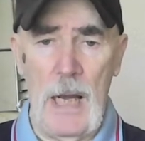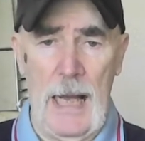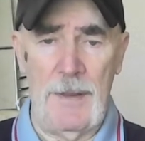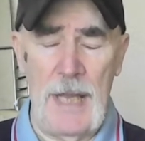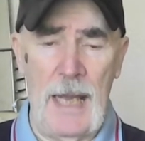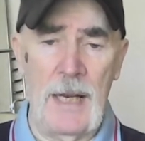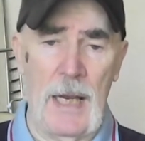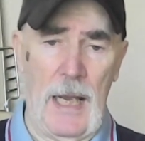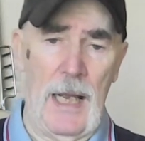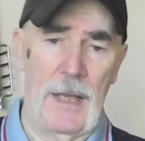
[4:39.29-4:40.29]
And
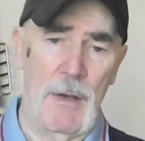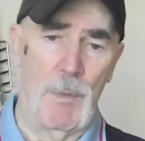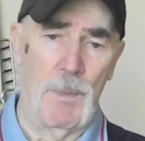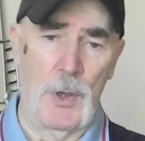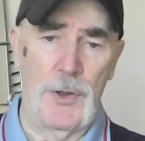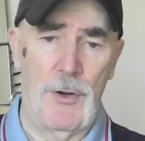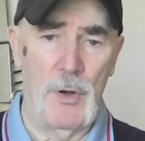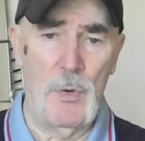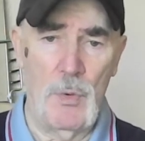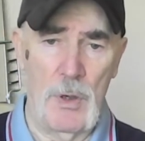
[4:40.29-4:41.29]
then they were put
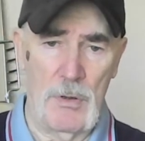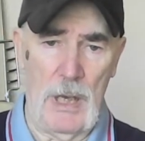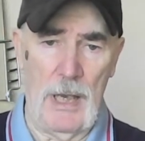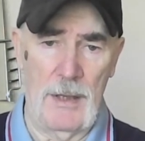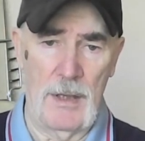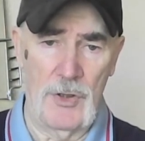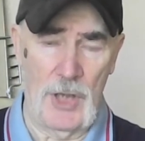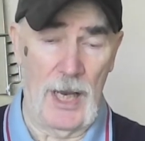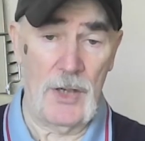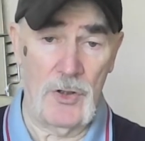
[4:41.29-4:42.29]
through
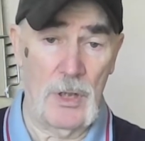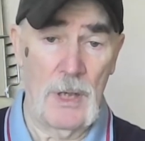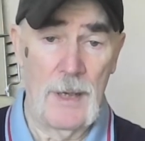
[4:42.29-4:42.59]
selection.